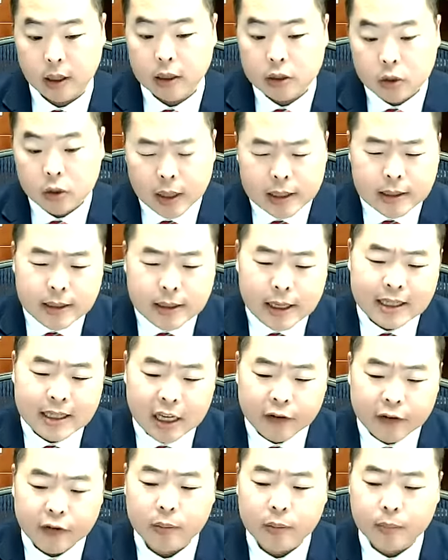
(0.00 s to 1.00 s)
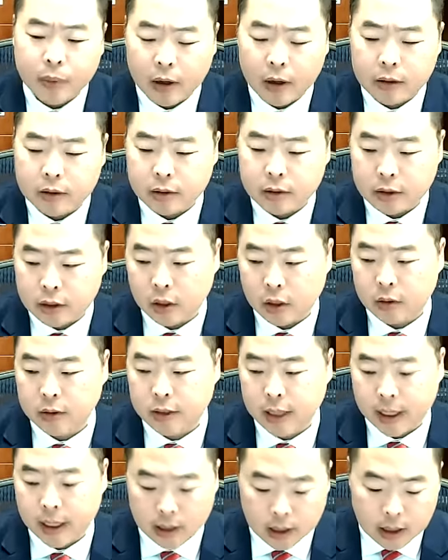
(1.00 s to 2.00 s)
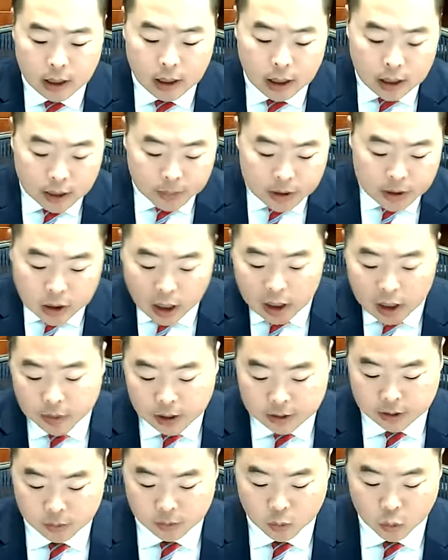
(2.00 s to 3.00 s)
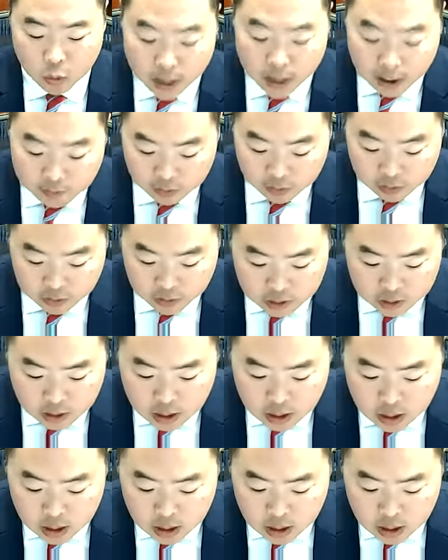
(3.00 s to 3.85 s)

So when I say different parts of the Jones Act, let me talk about some waivers